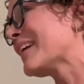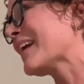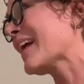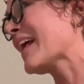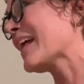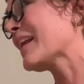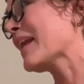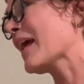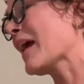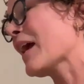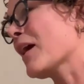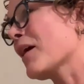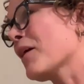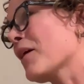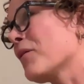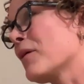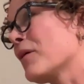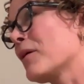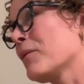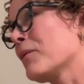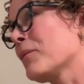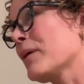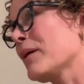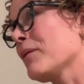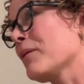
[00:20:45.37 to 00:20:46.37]
And
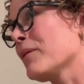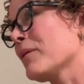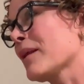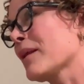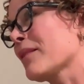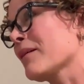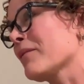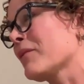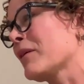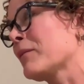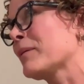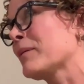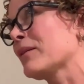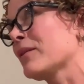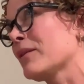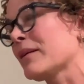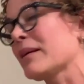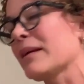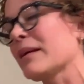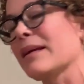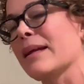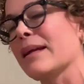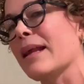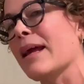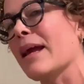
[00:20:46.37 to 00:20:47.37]
we've been
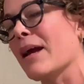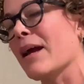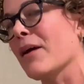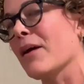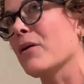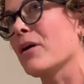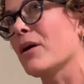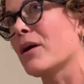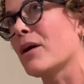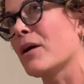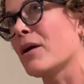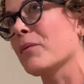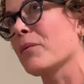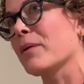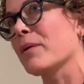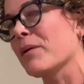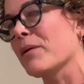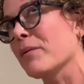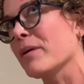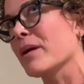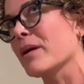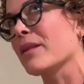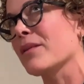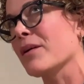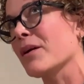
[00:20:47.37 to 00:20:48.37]
looking at how are we
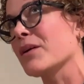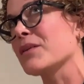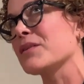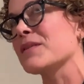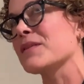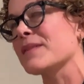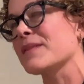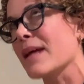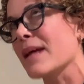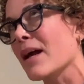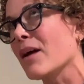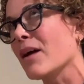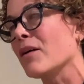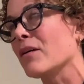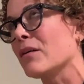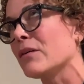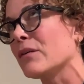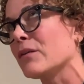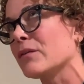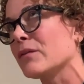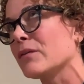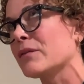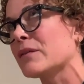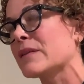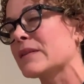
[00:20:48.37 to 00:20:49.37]
with
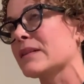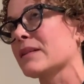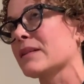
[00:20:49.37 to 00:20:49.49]
ourselves